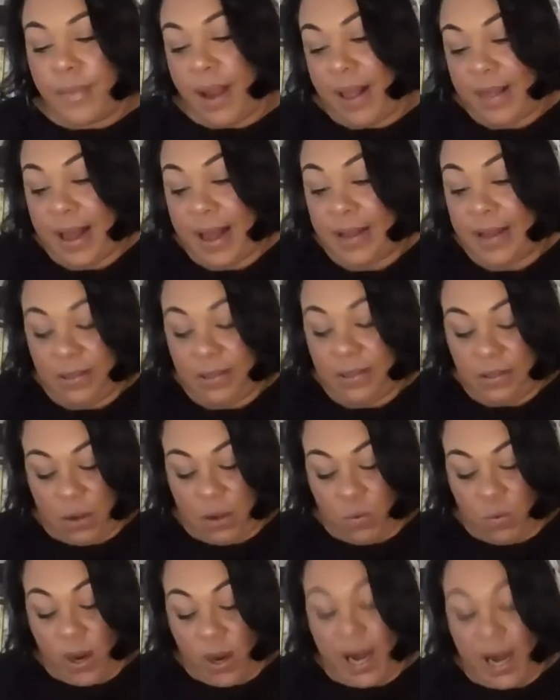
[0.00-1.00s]
That's
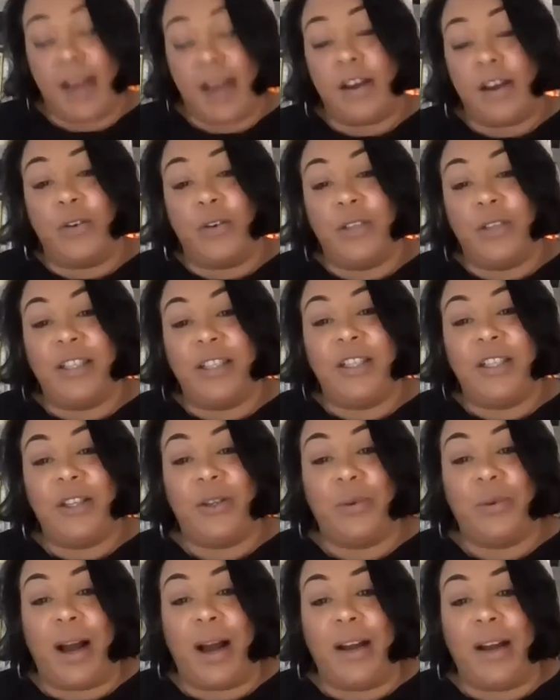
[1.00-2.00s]
what I know to
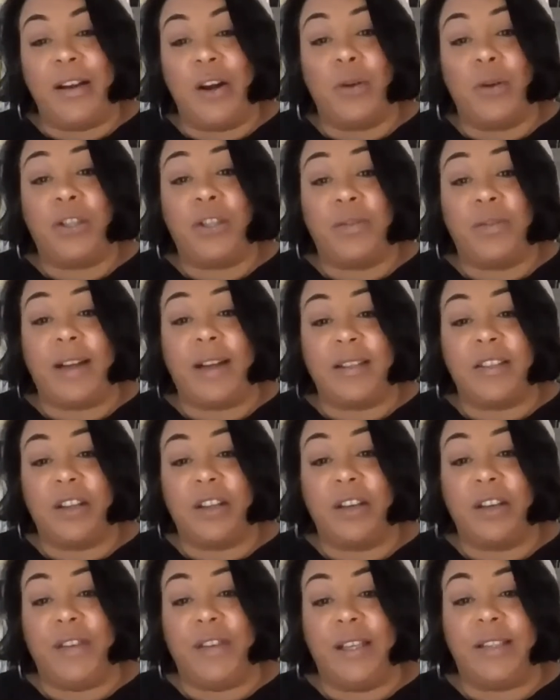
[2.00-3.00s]
do. I know direct
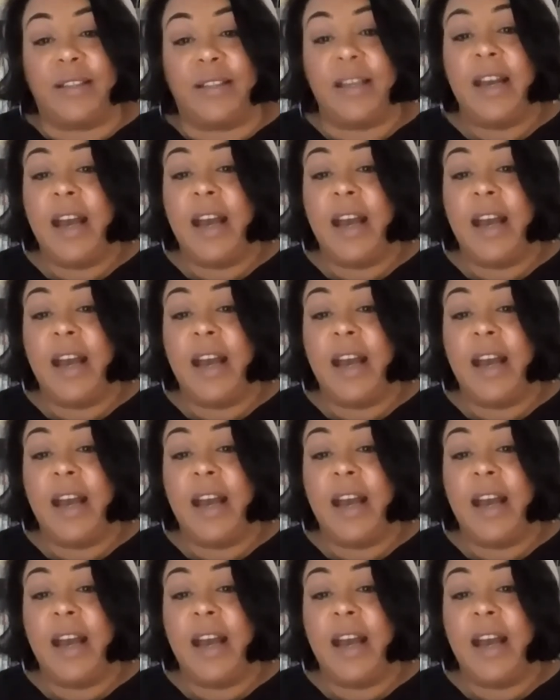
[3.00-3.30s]
service.